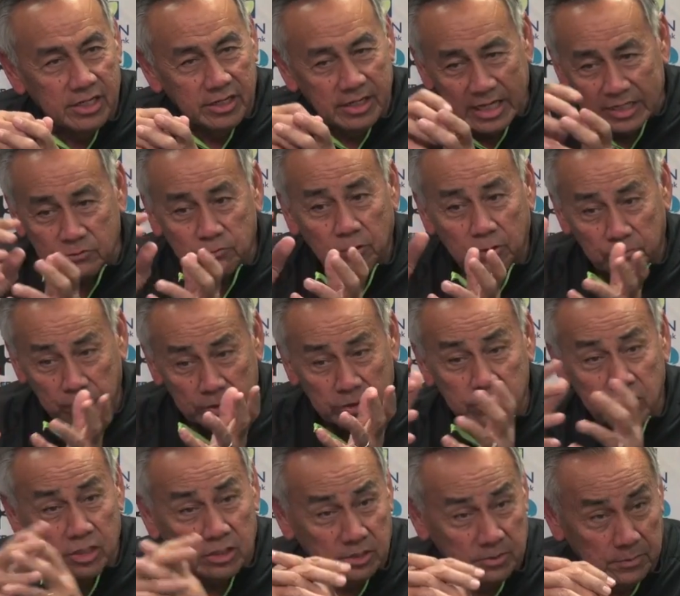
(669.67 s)
And that's what we
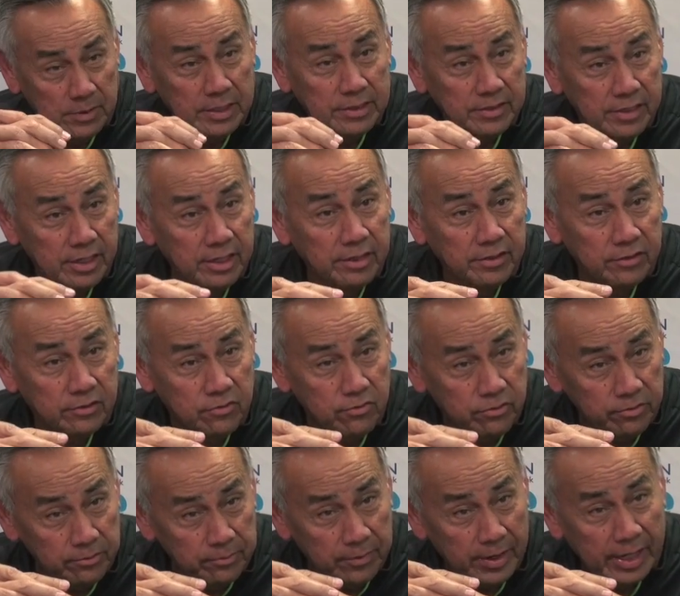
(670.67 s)
talked about, getting the
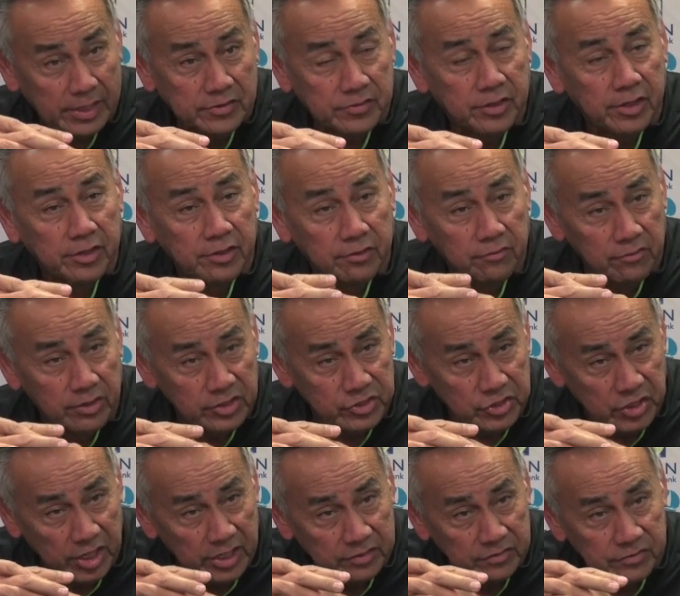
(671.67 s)
cornerbacks, getting the
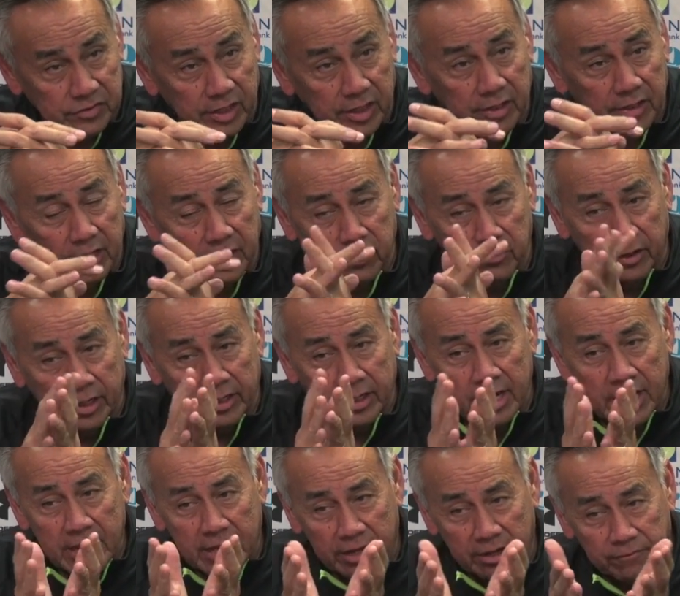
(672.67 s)
rush ends, getting, you know,
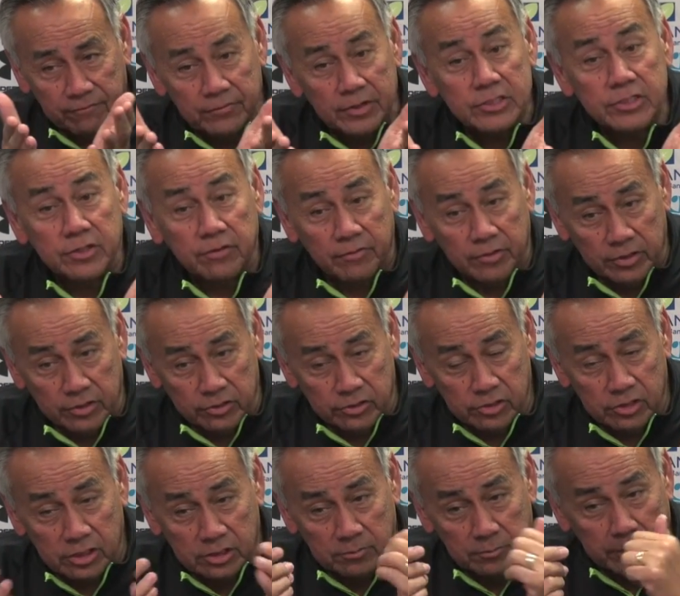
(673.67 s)
and offensively,
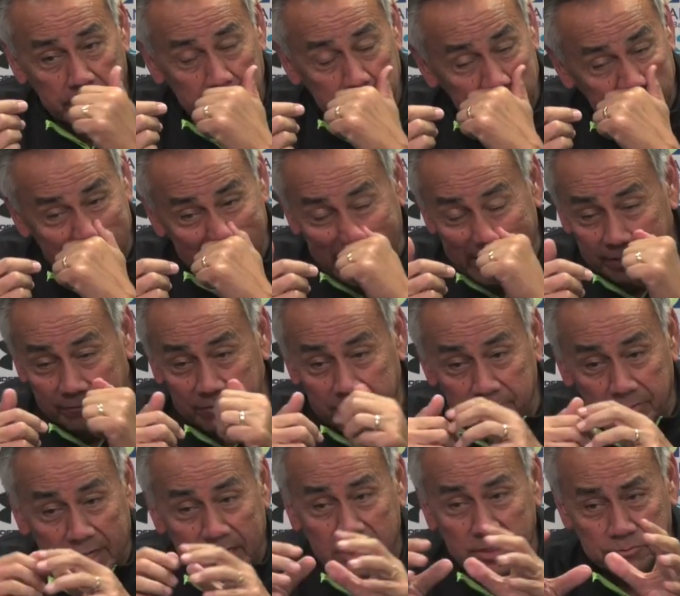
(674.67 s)
you talked about only eight of
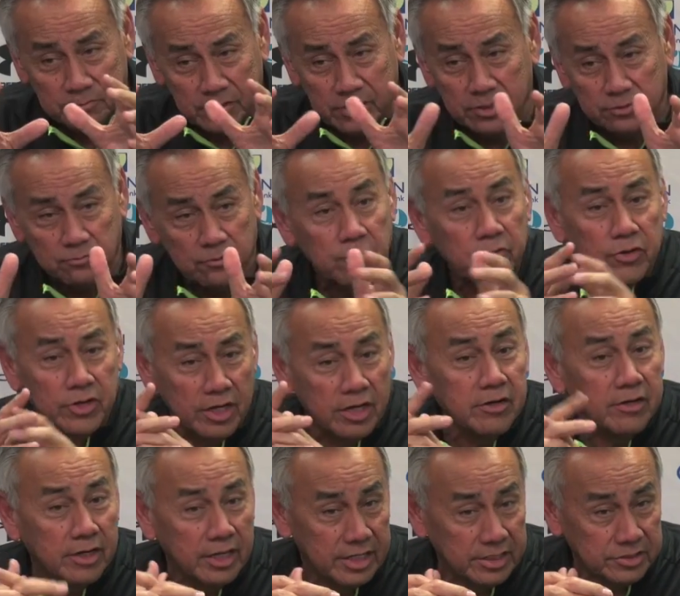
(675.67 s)
them, Mike, is because we were
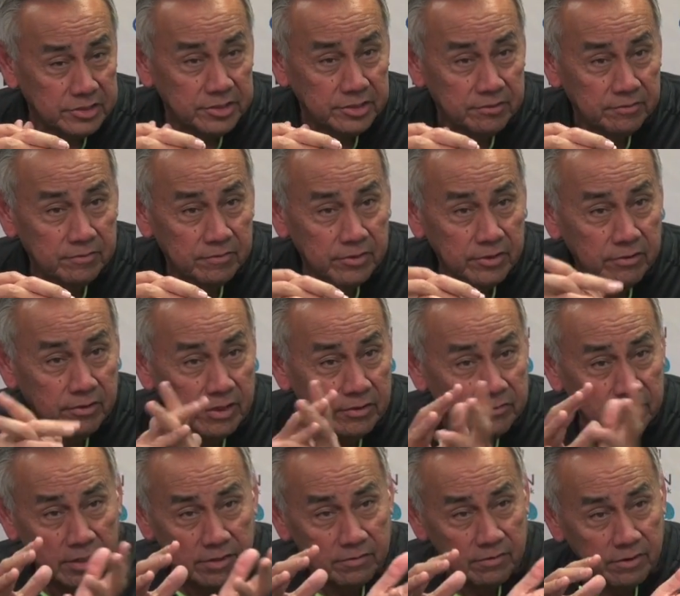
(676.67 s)
younger last year. You
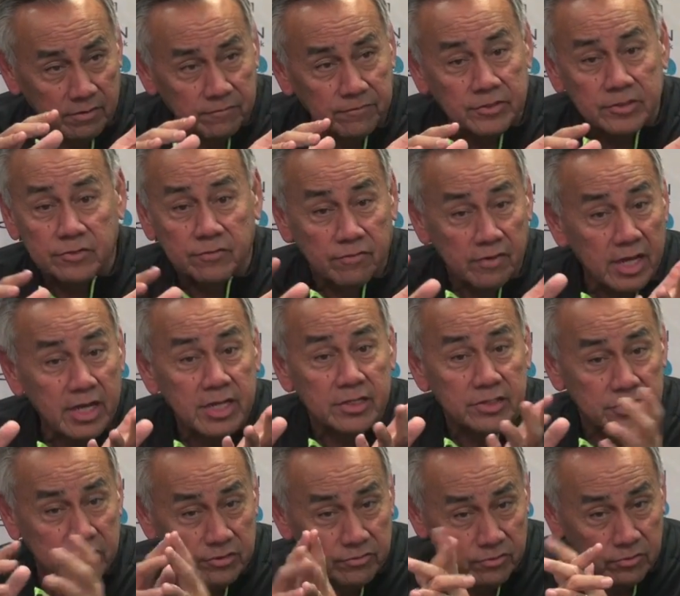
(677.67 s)
know, our offensive line
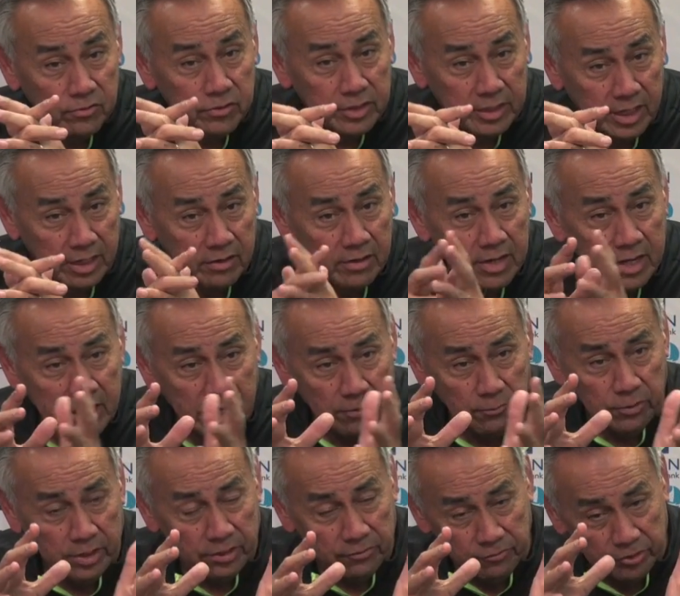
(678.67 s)
is a year older now,
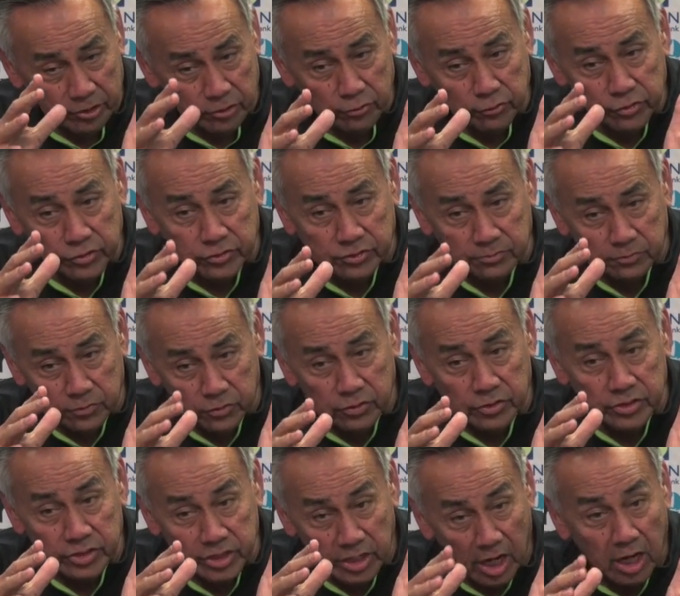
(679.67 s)
and we had recruited some
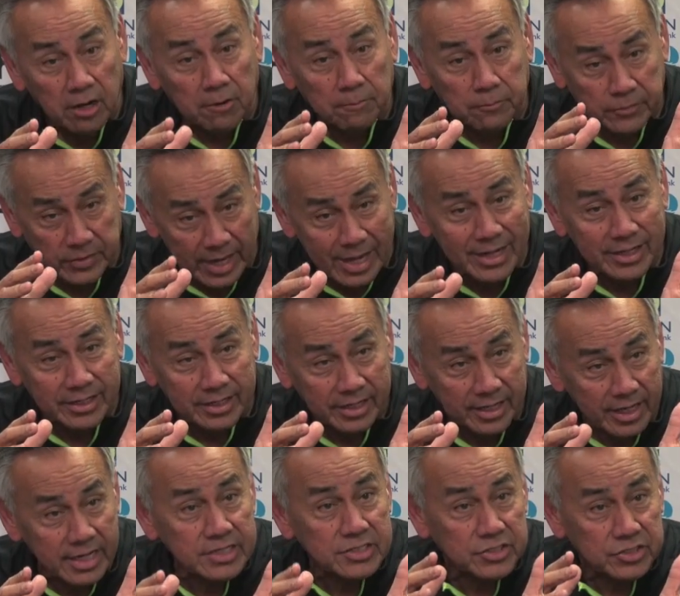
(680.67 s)
good young
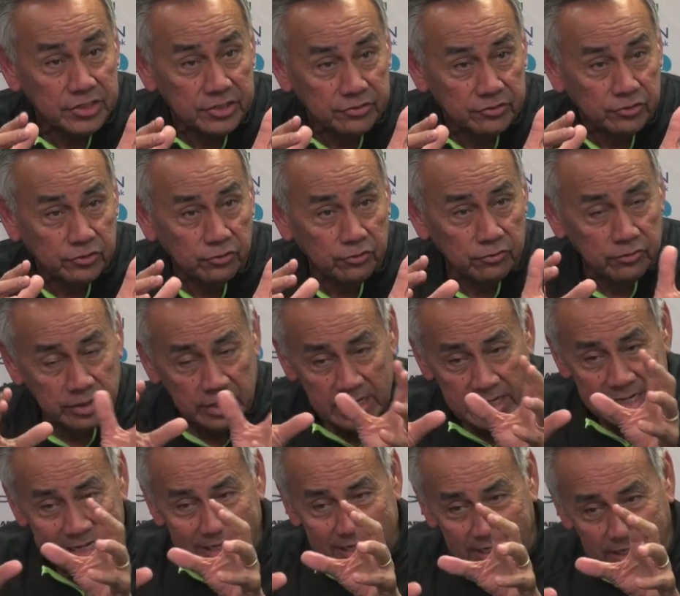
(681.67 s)
talent last year. So
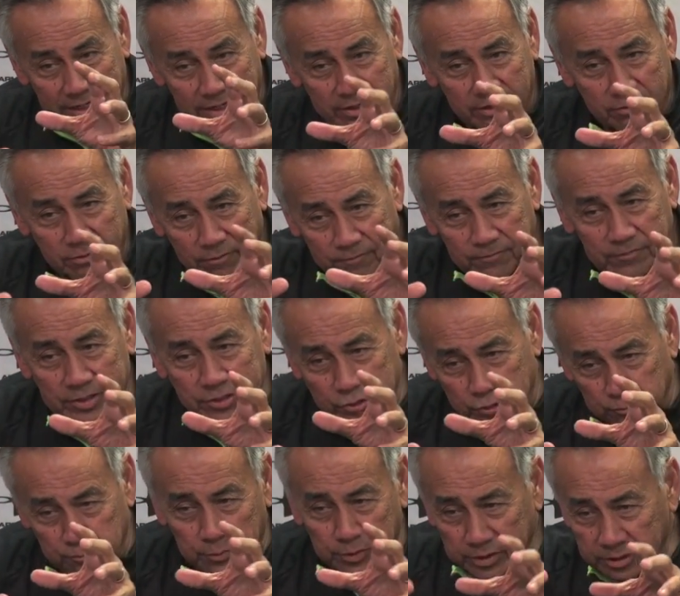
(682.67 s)
hopefully,
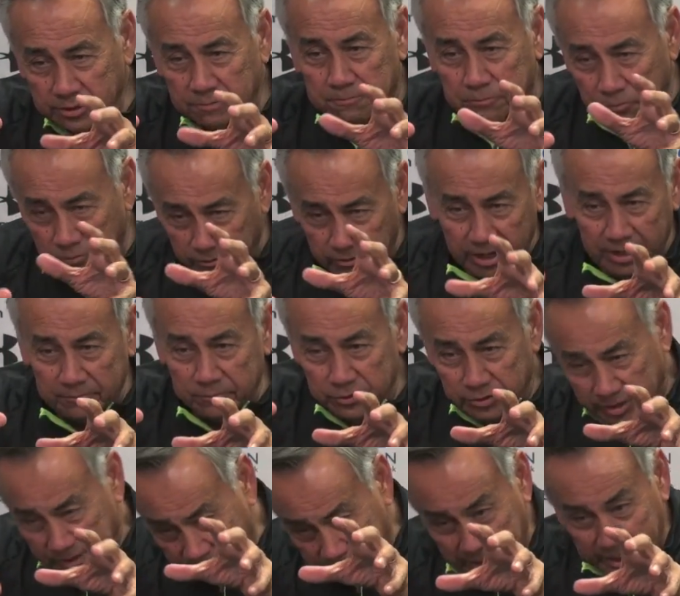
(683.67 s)
as you build a program,
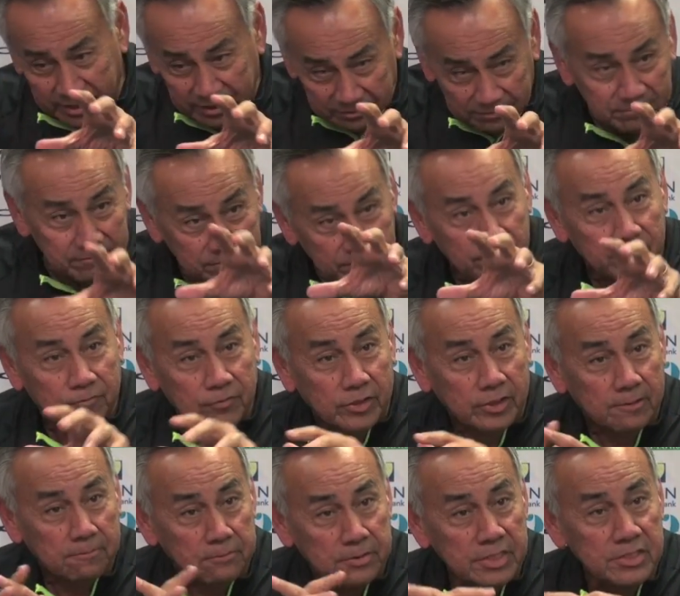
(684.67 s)
you can kind of
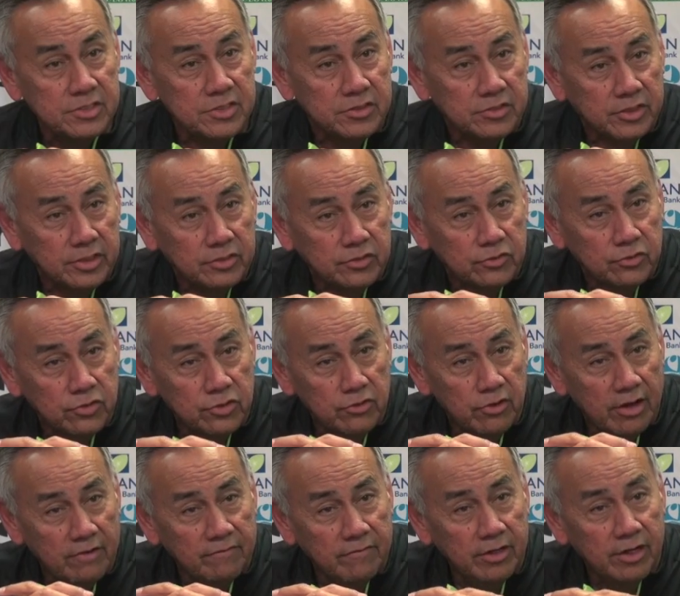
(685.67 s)
fit the pieces in so
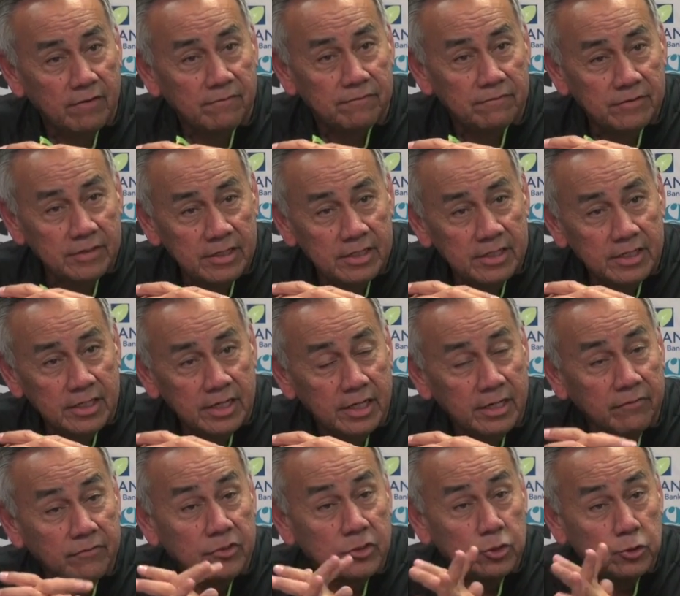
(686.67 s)
you have enough
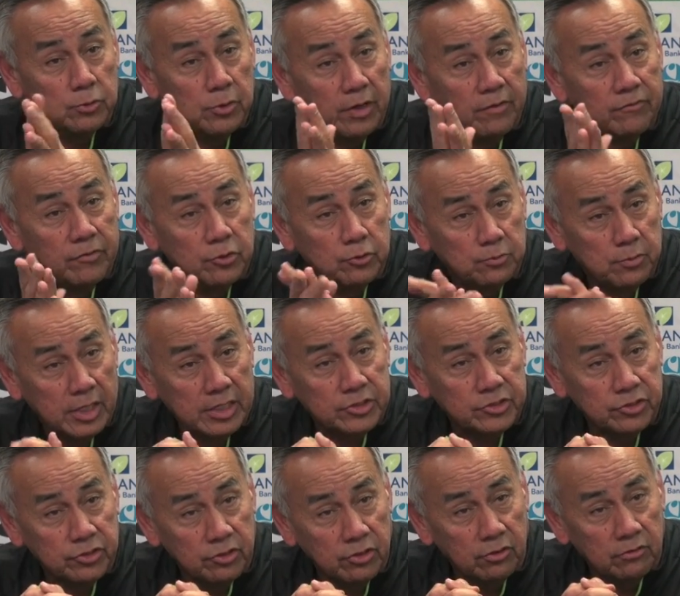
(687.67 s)
at every spot
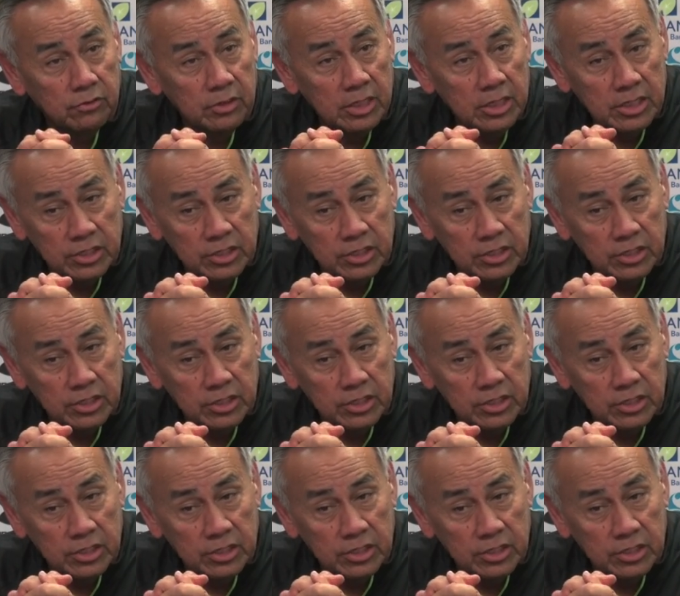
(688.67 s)
you get.